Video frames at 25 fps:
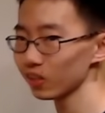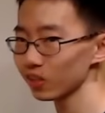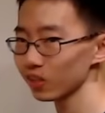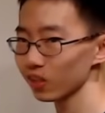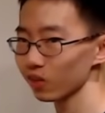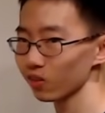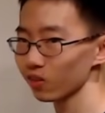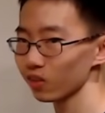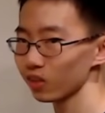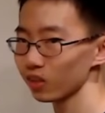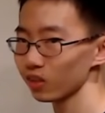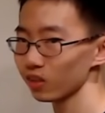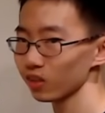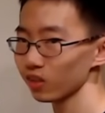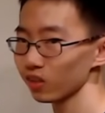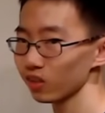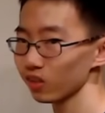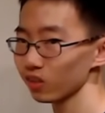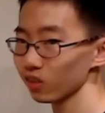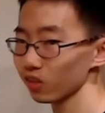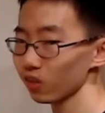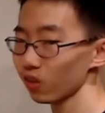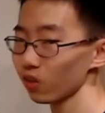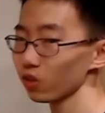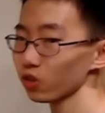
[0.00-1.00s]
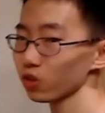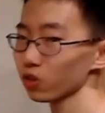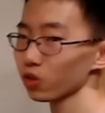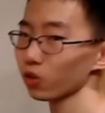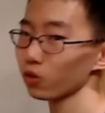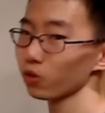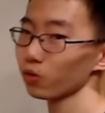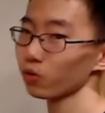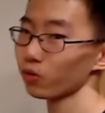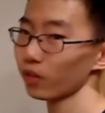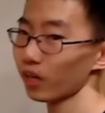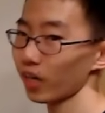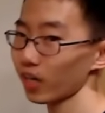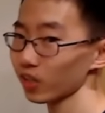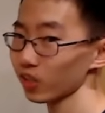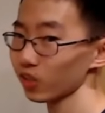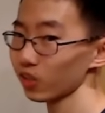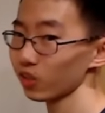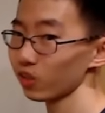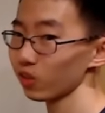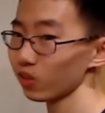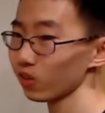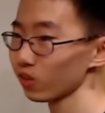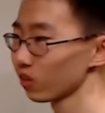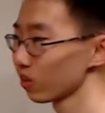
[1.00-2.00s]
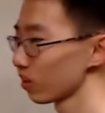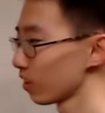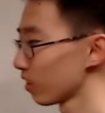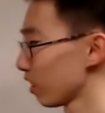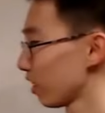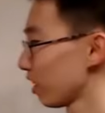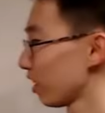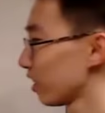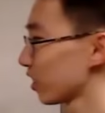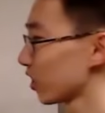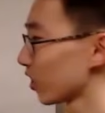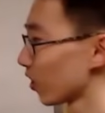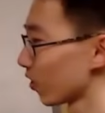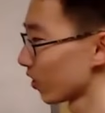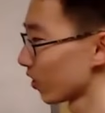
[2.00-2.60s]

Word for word: degrees is also rational. So